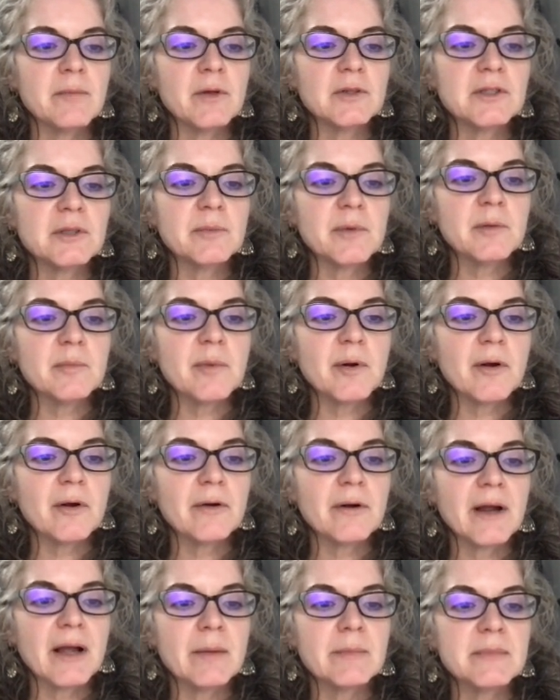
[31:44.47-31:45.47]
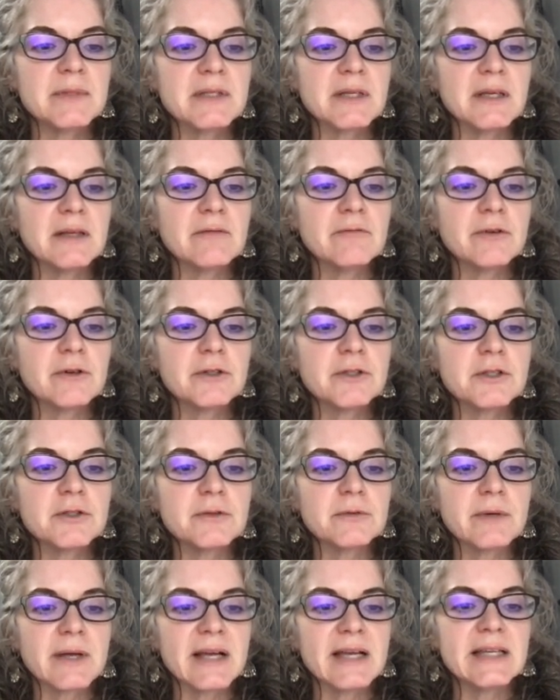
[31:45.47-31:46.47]
multiple programs in
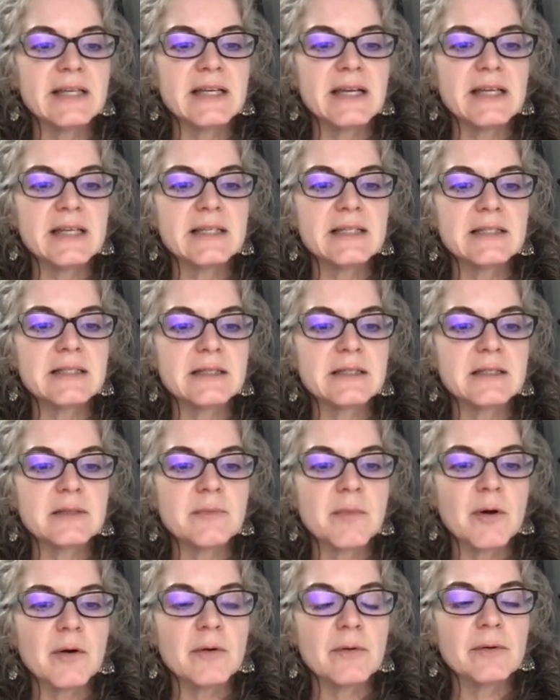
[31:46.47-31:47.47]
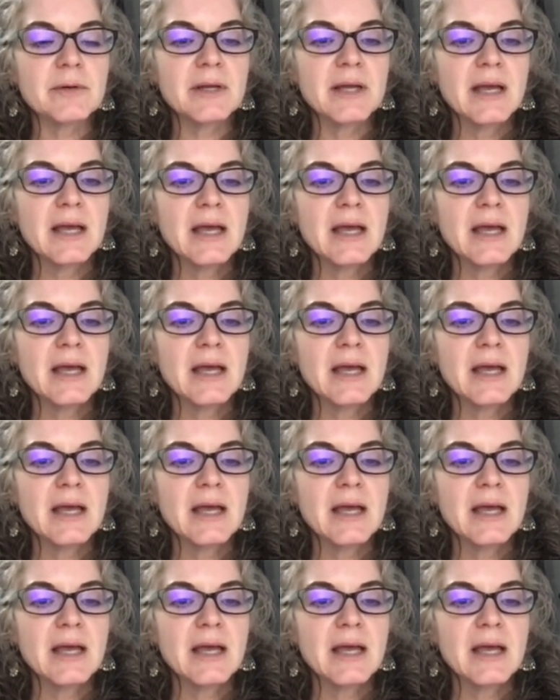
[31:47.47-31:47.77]
virtual 8086 mode,